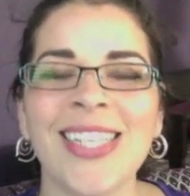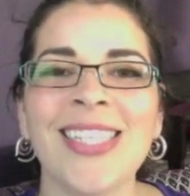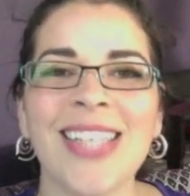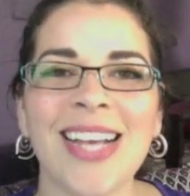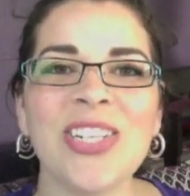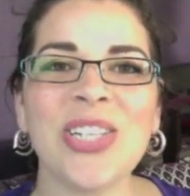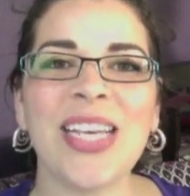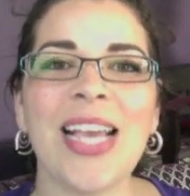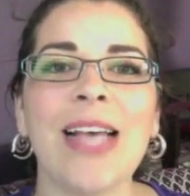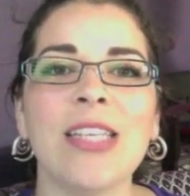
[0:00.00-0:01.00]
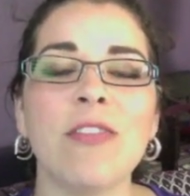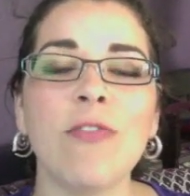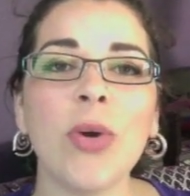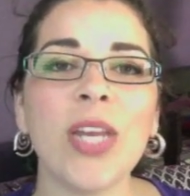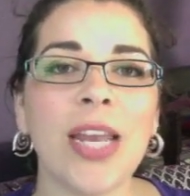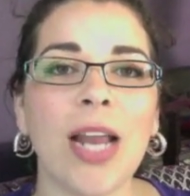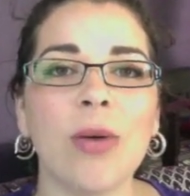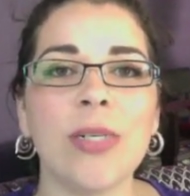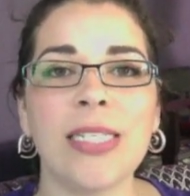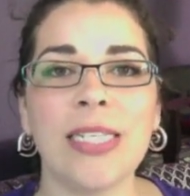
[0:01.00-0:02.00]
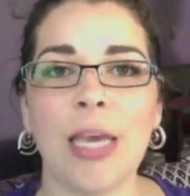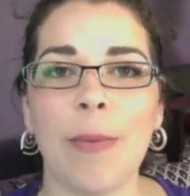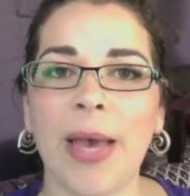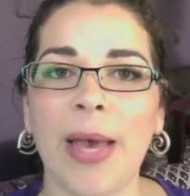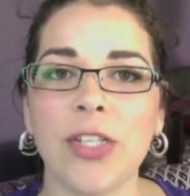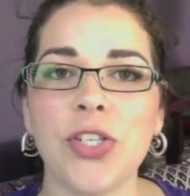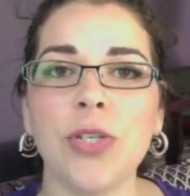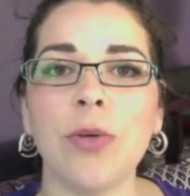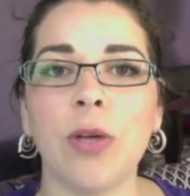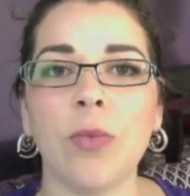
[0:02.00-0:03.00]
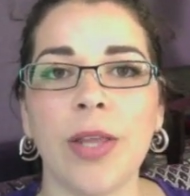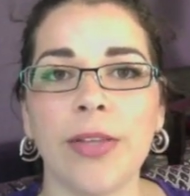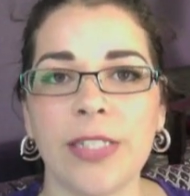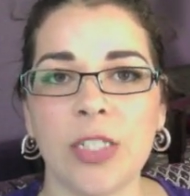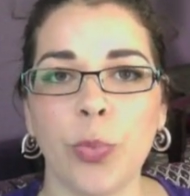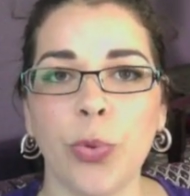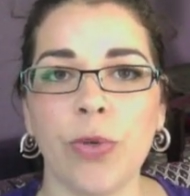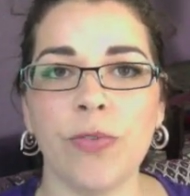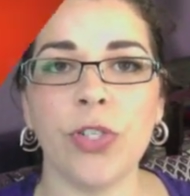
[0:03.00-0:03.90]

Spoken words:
scheduling has 48 hours to get back to you on whether it's approved or